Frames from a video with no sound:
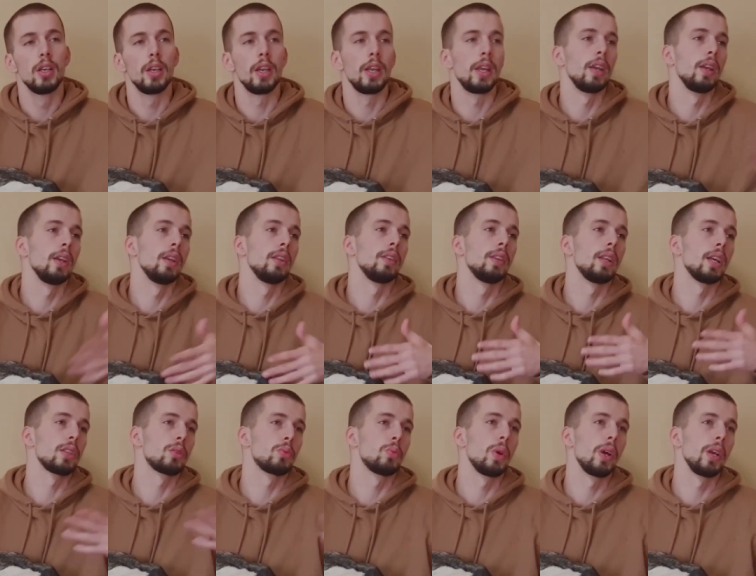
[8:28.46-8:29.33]
And
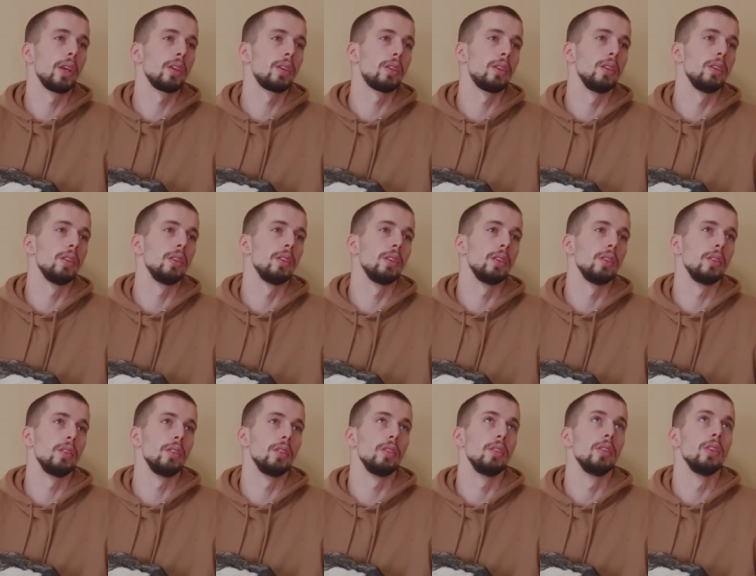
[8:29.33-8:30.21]
that's why
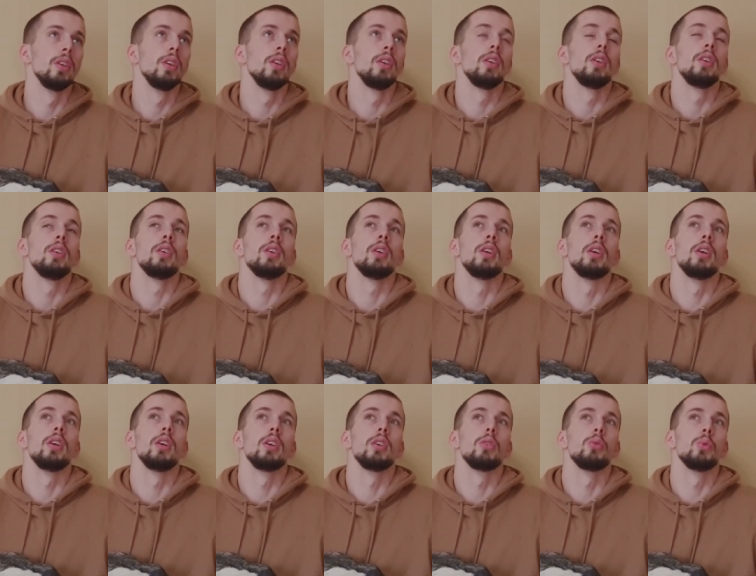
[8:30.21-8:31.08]
he
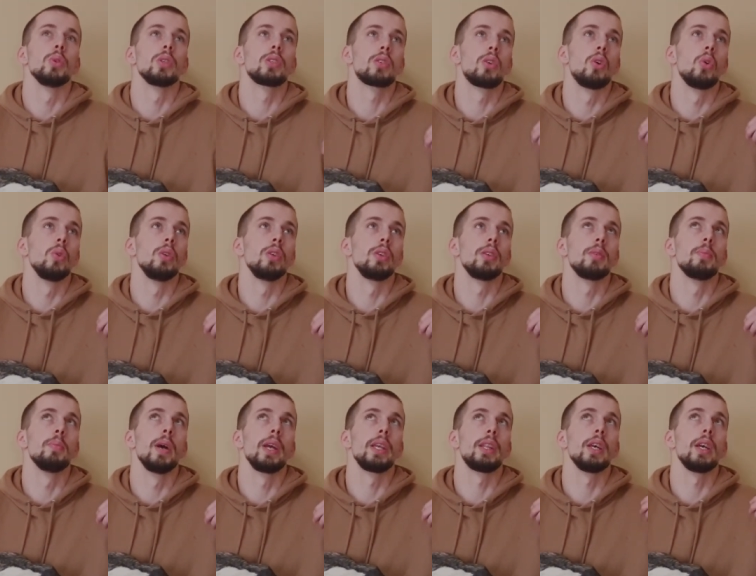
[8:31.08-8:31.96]
was calling
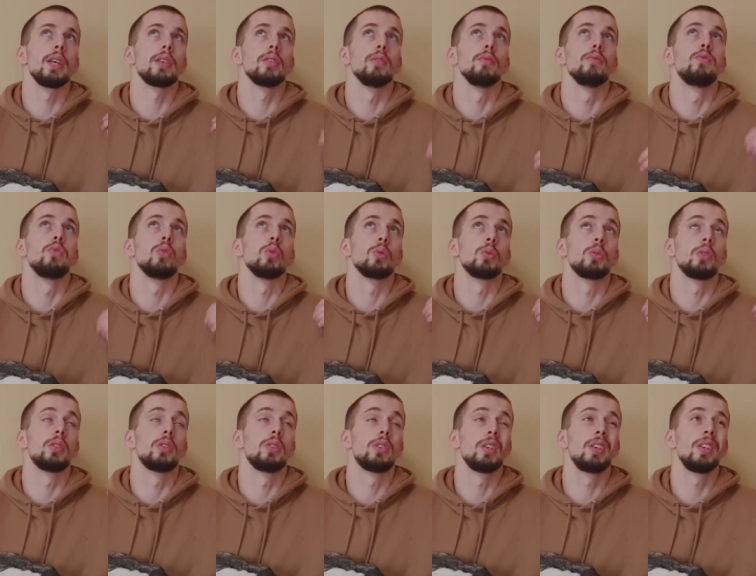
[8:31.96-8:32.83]
Mike Tyson for
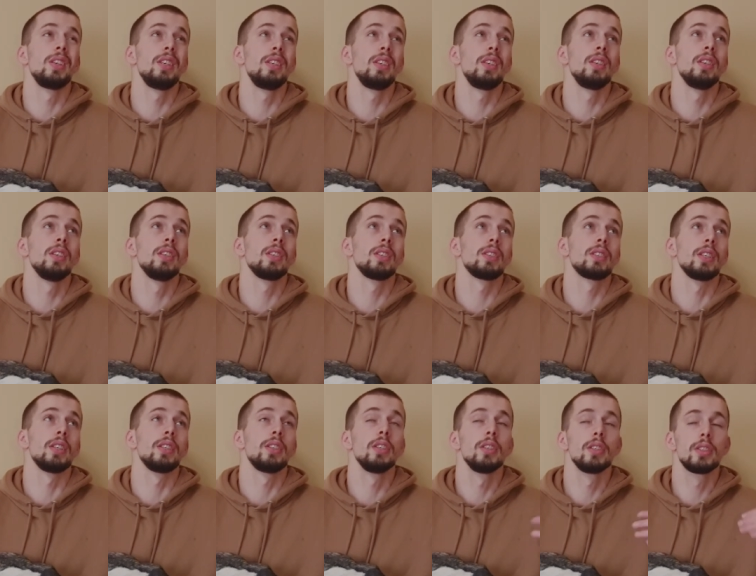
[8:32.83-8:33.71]
3 years,
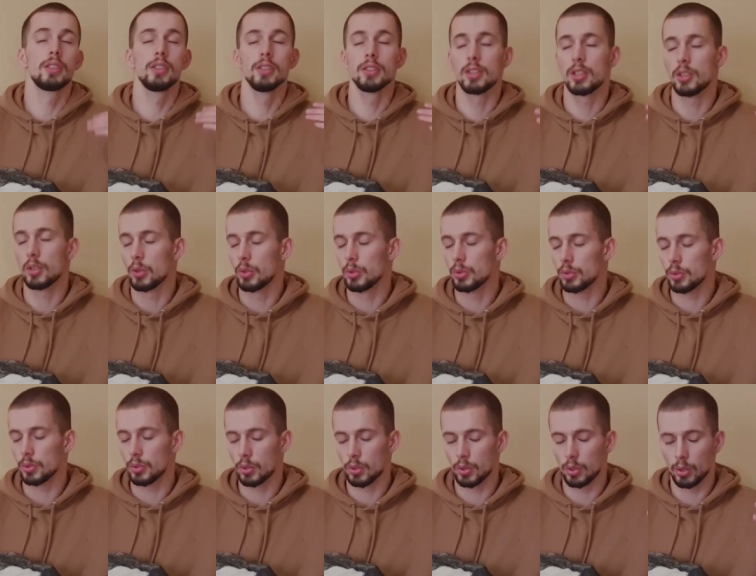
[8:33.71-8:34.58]
I think, since
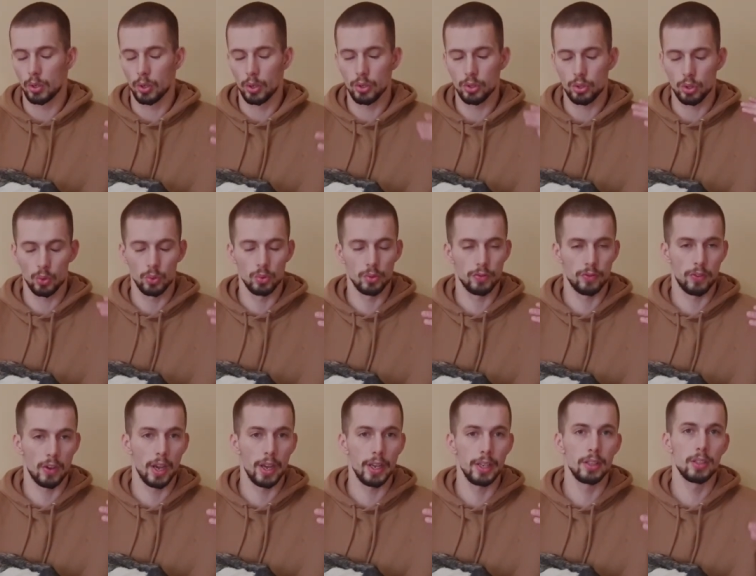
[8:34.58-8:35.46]
the Roy Jones
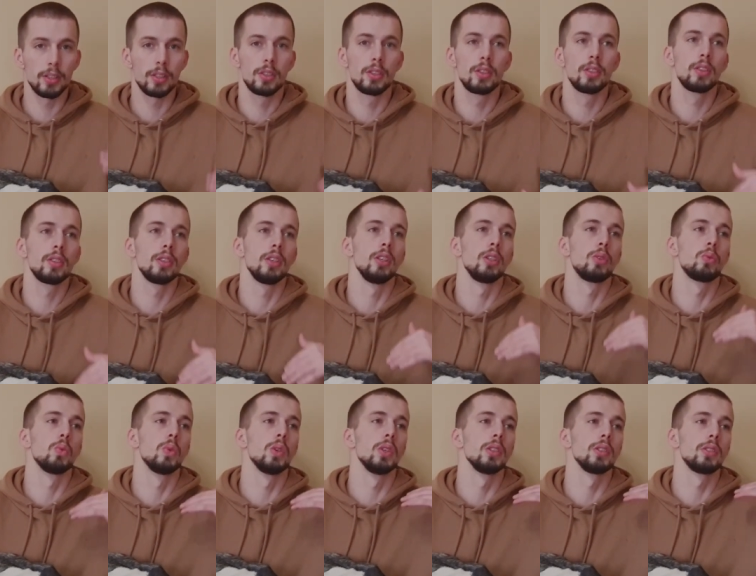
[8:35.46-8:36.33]
fight. It
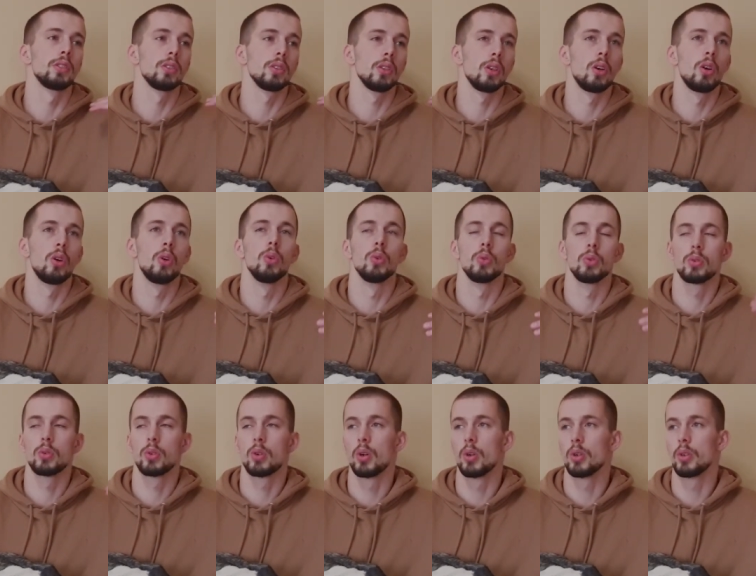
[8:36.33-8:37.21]
was,
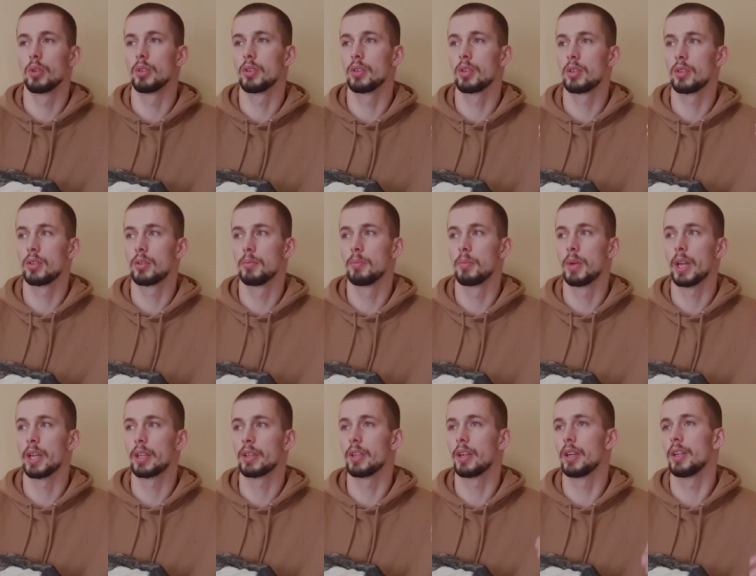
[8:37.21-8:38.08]
oh, calling
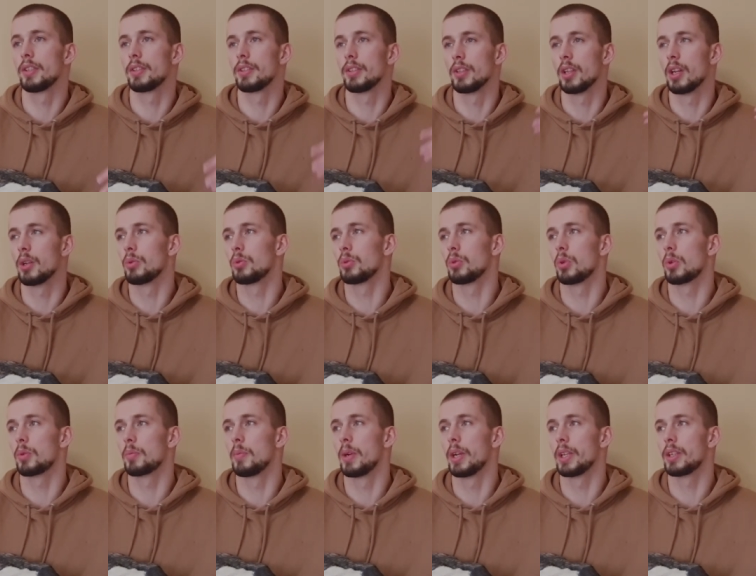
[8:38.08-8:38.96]
Mike Tyson, I will
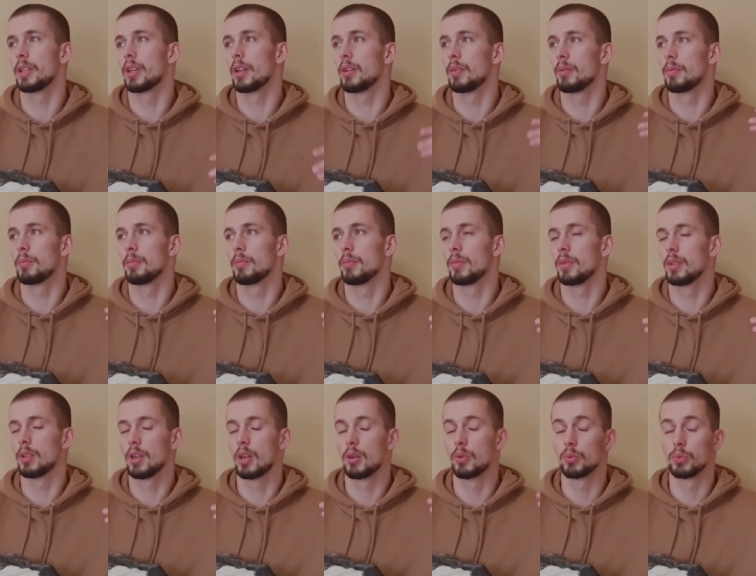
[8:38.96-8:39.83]

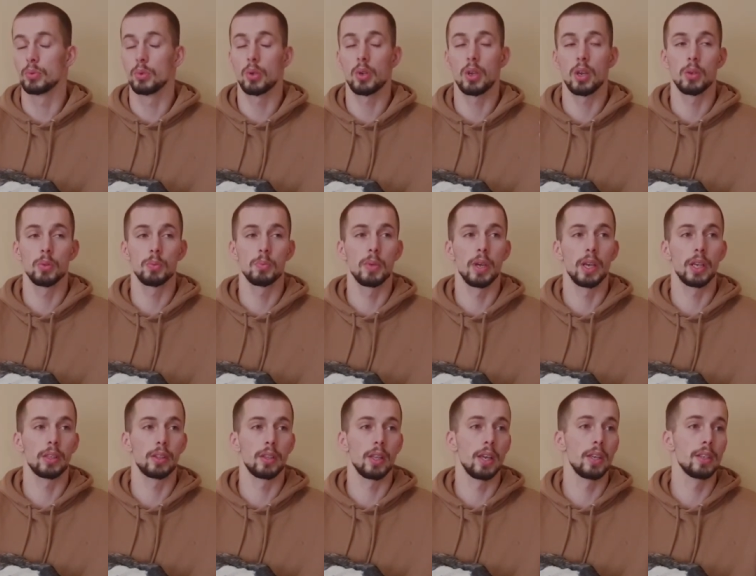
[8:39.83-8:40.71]
knock out
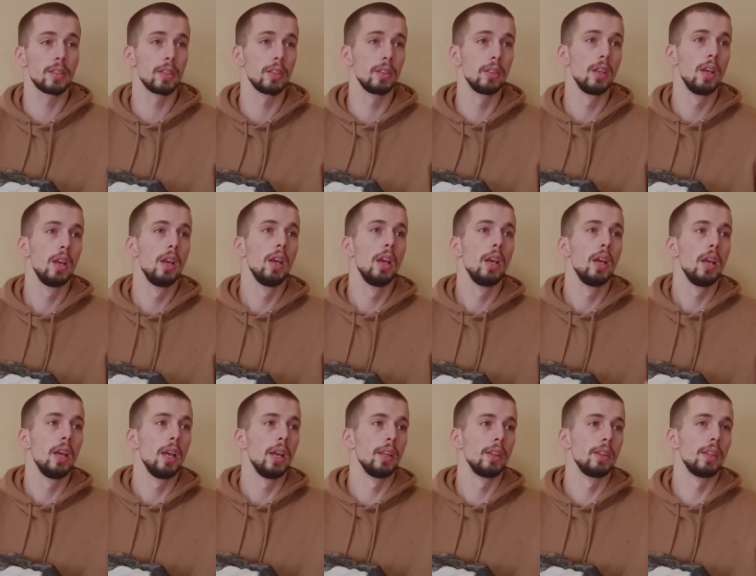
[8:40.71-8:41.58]
Mike Tyson,
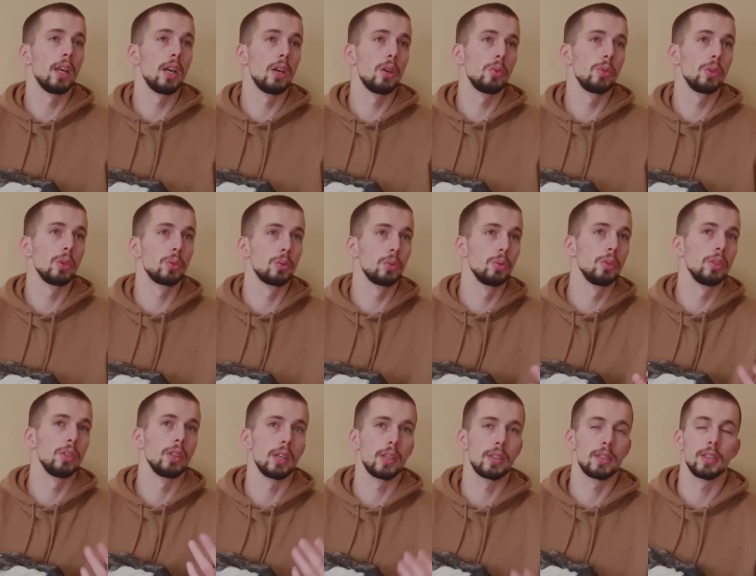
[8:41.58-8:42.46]
and now you're
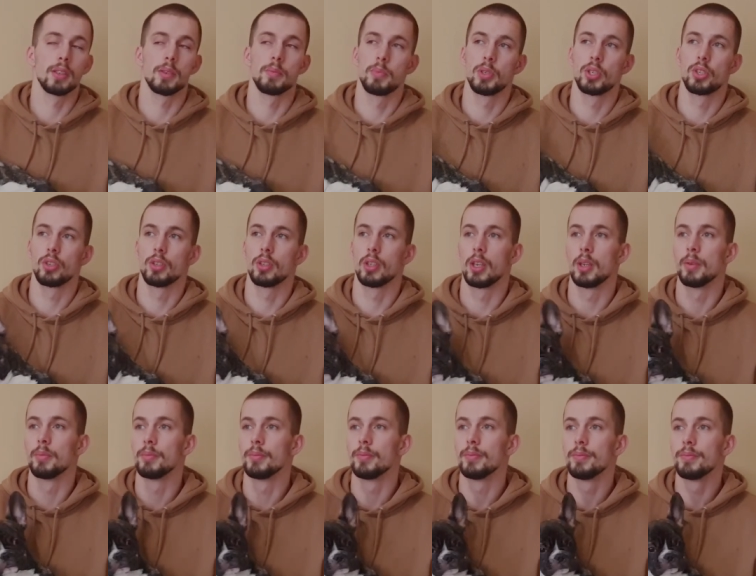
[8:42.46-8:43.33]
doing an exhibition, and